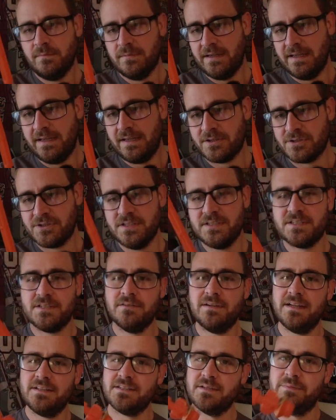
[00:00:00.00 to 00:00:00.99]
I actually
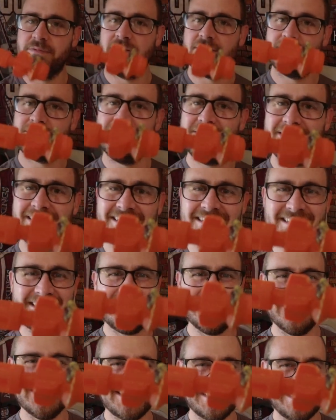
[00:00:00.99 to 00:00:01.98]
still had some in there. So you can
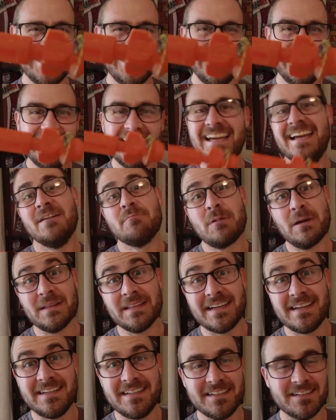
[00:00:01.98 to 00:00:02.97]
still see,
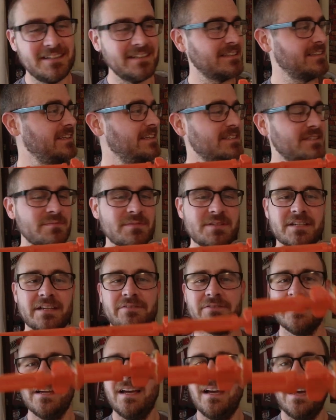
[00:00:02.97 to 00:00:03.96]
apparently I needed to clean some
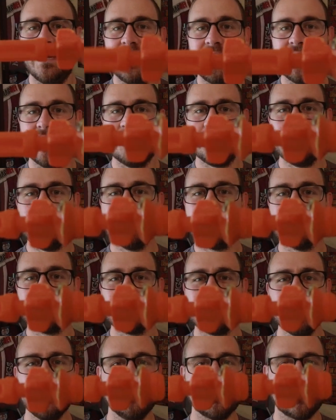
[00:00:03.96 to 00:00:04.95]
stuff. But you can
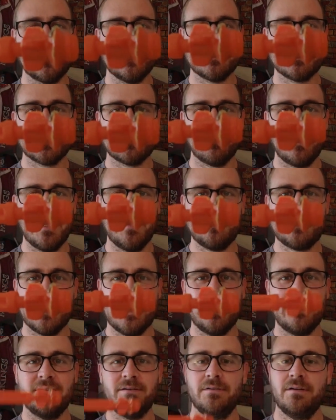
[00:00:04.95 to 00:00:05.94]
see that it swabs
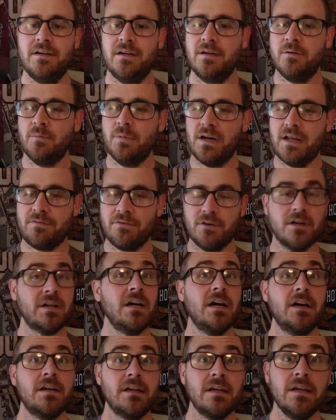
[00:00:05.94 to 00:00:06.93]
out whatever
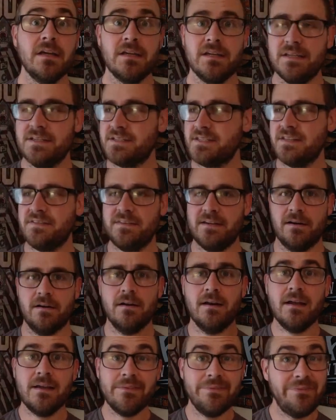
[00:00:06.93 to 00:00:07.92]
gunk is in
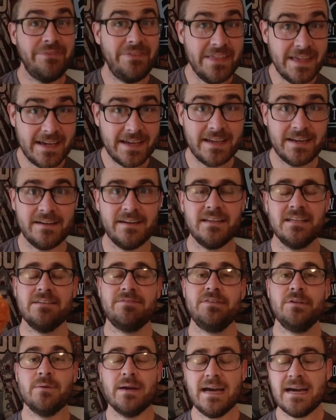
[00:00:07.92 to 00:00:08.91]
there. Then,
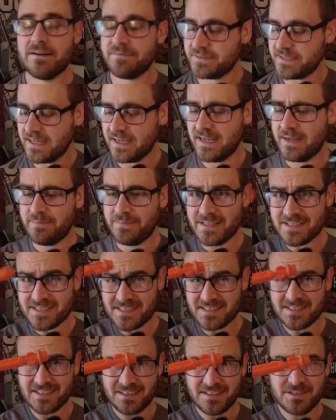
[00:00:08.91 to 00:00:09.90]
if you have time, this
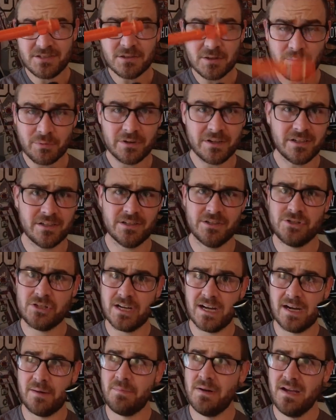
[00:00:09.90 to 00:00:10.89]
is going to do a pretty good
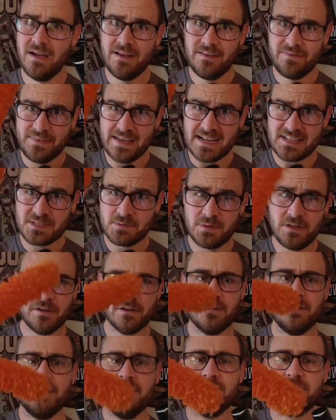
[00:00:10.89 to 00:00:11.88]
job. That's when
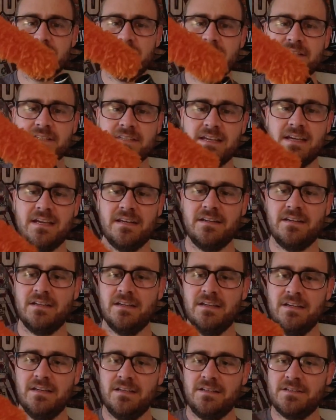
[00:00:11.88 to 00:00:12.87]
you're going to use this end
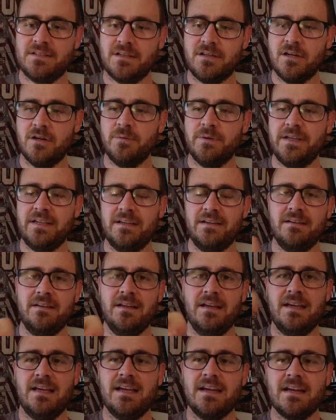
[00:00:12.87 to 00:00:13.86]
to go in
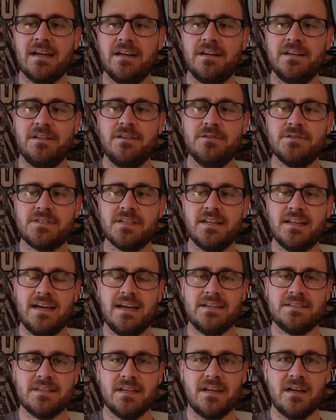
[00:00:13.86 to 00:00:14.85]
and kind of use it
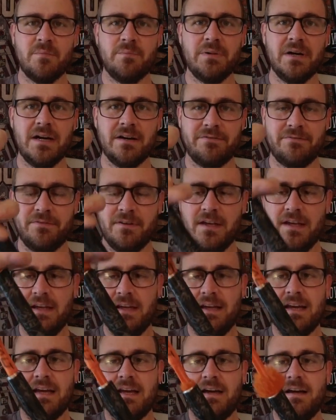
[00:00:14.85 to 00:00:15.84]
as like a buff.
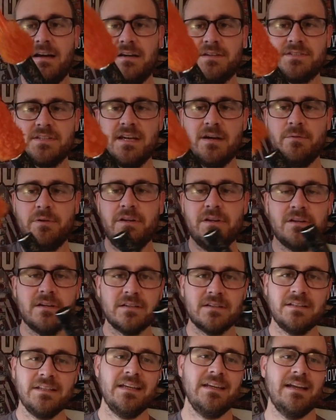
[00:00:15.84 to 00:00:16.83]
So that way you
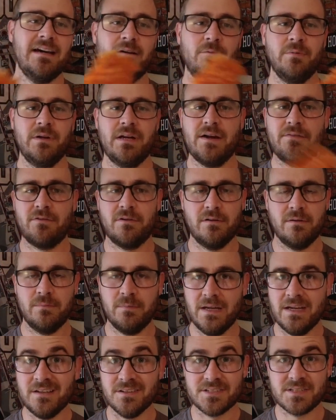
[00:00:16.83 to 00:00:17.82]
can clean out whatever
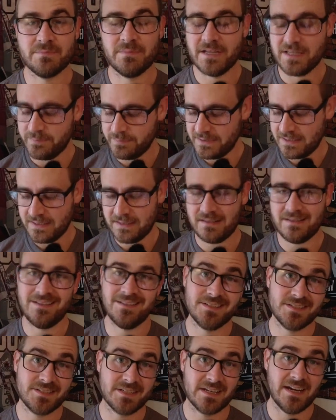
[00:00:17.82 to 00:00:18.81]
else might be
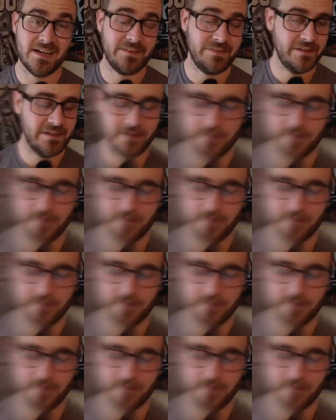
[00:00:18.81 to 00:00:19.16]
inside